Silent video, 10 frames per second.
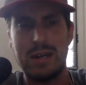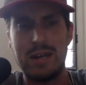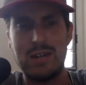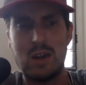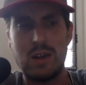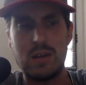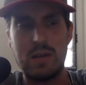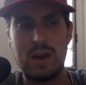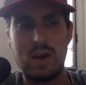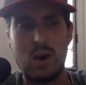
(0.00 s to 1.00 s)
and talking
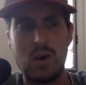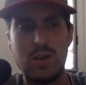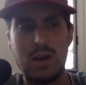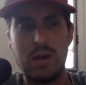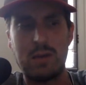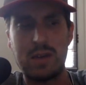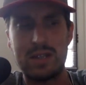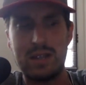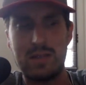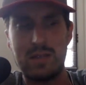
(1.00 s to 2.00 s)
about all the
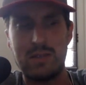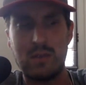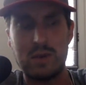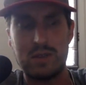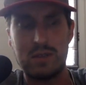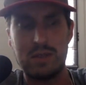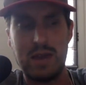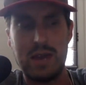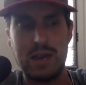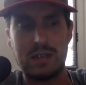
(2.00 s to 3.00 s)
upgrades they've been forced to
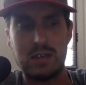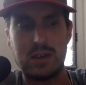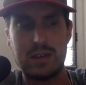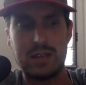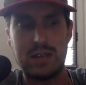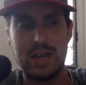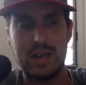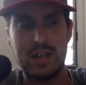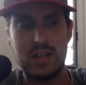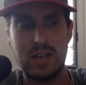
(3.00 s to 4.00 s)
make to try to stay
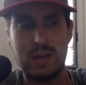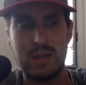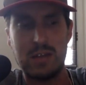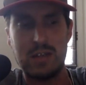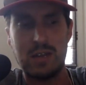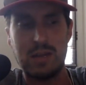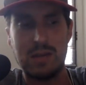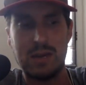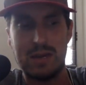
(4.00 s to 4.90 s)
in the championship.